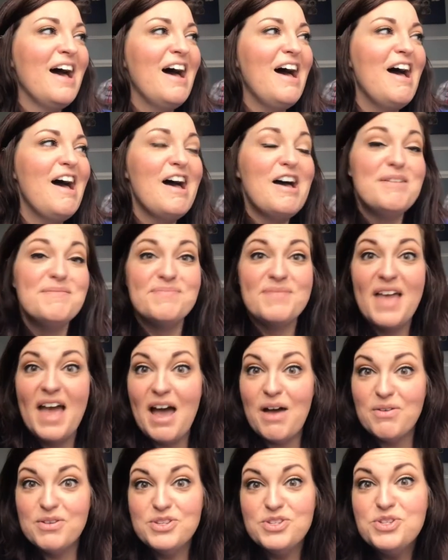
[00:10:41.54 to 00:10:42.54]
Um,
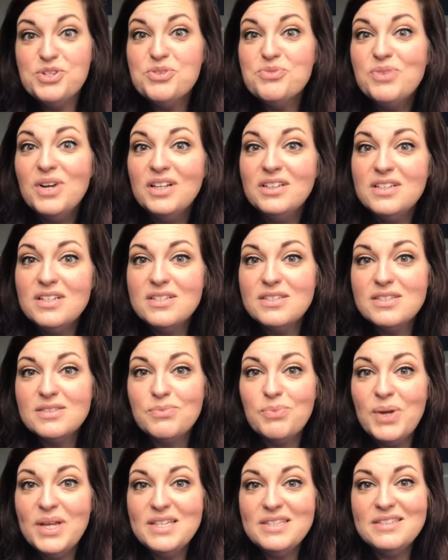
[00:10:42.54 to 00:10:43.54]
how is your Wellness
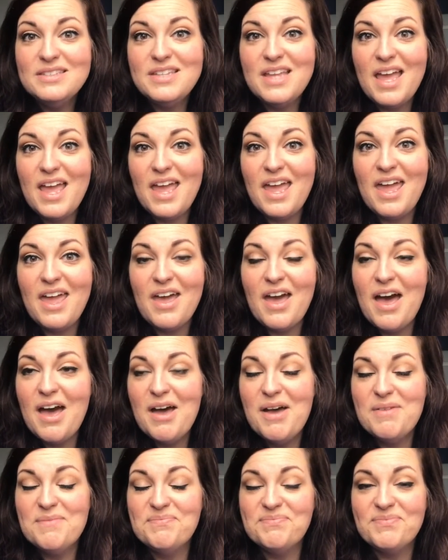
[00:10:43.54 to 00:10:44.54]
Wednesday
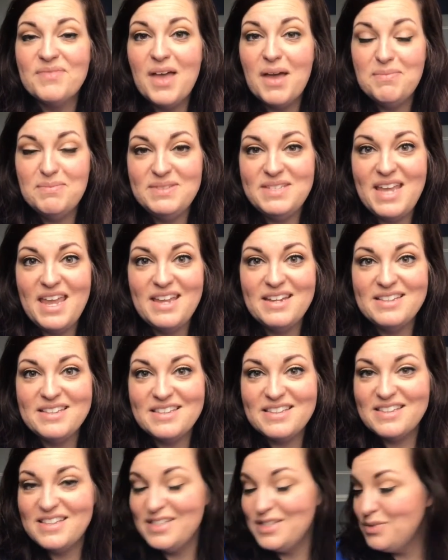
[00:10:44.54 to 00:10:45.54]
um, update
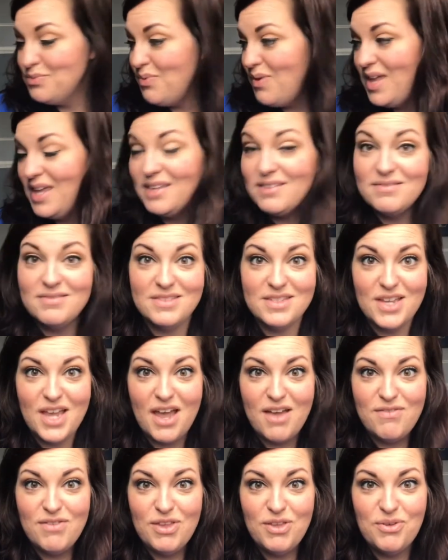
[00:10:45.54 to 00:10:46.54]
this week?
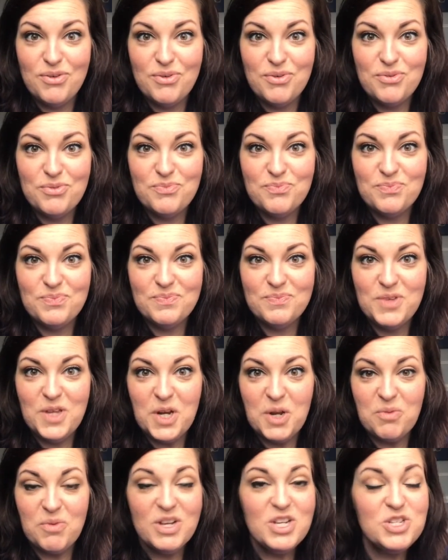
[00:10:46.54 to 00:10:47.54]
Have you, you
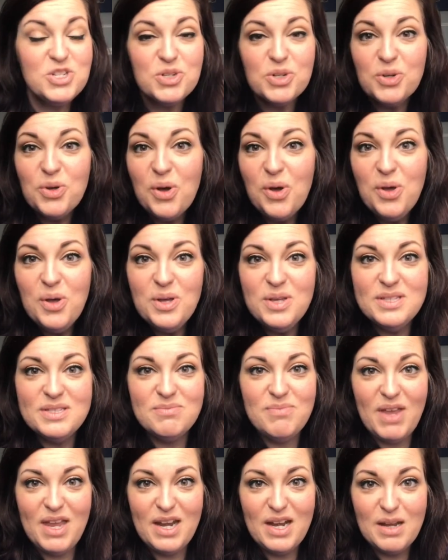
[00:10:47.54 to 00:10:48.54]
know, reached your goals,
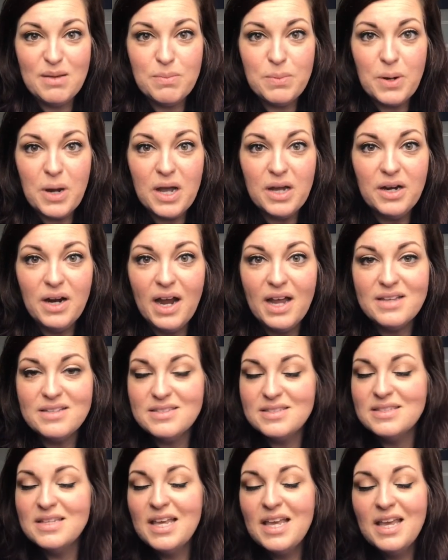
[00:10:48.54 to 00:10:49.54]
made any
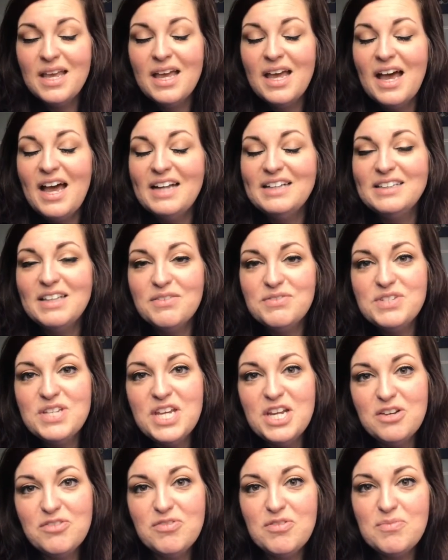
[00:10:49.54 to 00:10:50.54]
progress? I'd love to
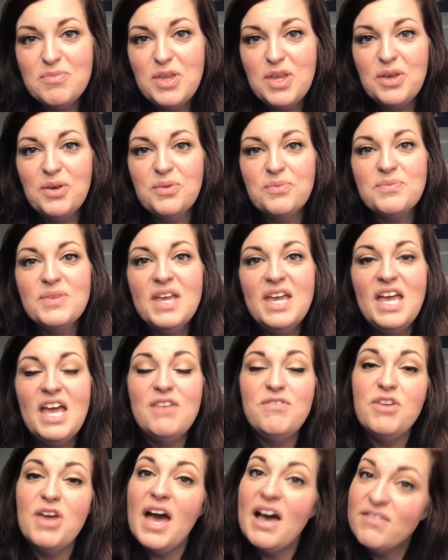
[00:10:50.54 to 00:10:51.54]
hear from you.
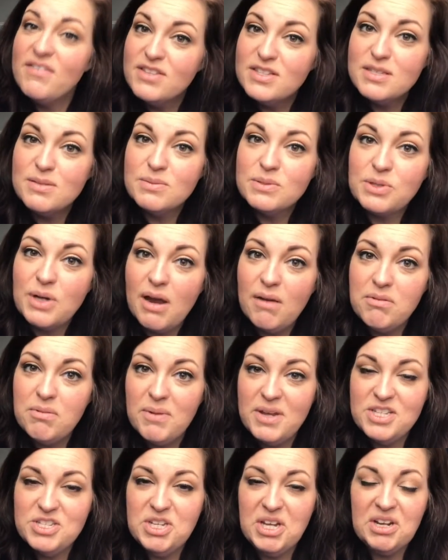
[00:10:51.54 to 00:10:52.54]
If you haven't subscribed to
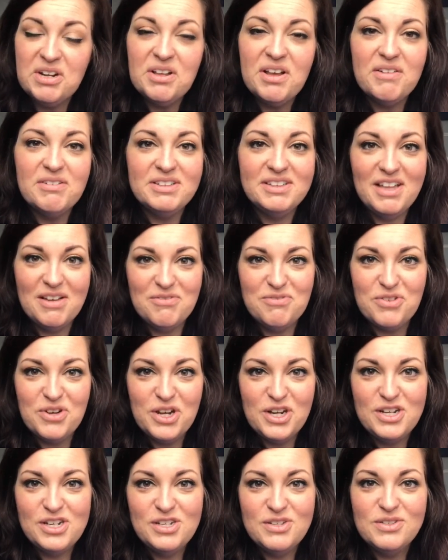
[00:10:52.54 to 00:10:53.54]
my channel, I would love for
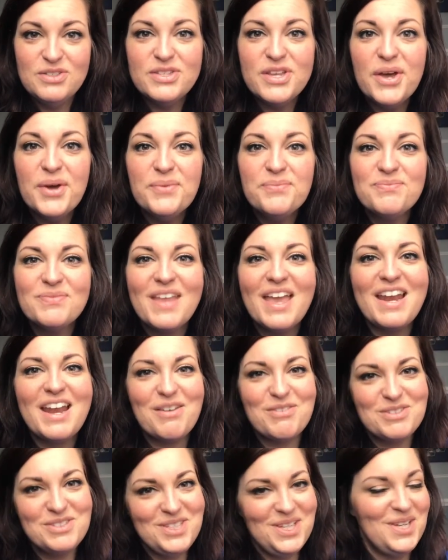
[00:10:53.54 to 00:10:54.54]
you to do so, and
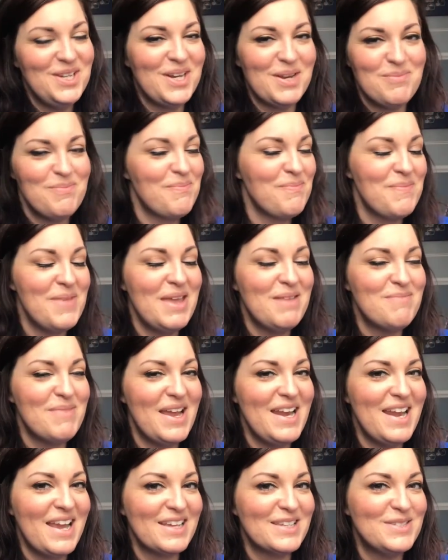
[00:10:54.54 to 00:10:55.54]
I will see you in, in
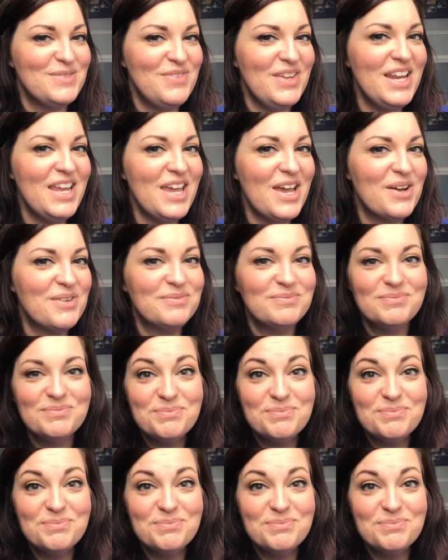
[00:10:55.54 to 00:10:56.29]
my next video.